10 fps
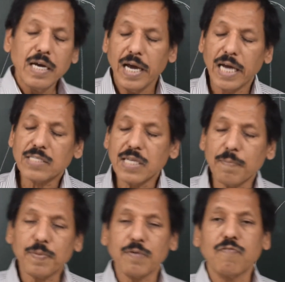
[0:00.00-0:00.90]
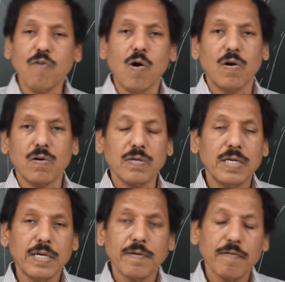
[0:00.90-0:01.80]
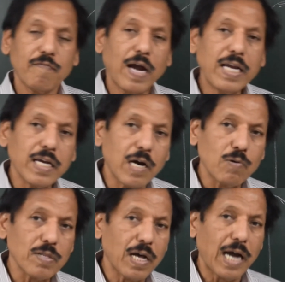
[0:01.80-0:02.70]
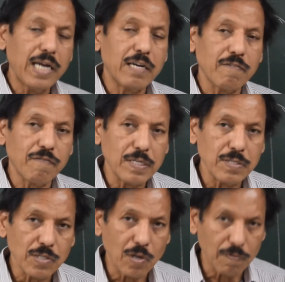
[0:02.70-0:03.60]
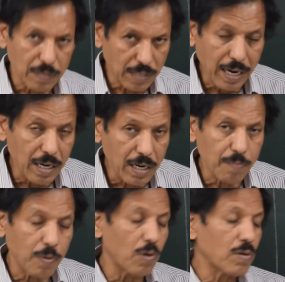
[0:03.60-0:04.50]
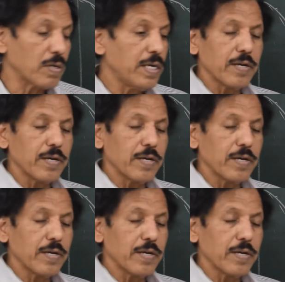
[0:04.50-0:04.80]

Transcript: except for finding out the height difference of the secondary port.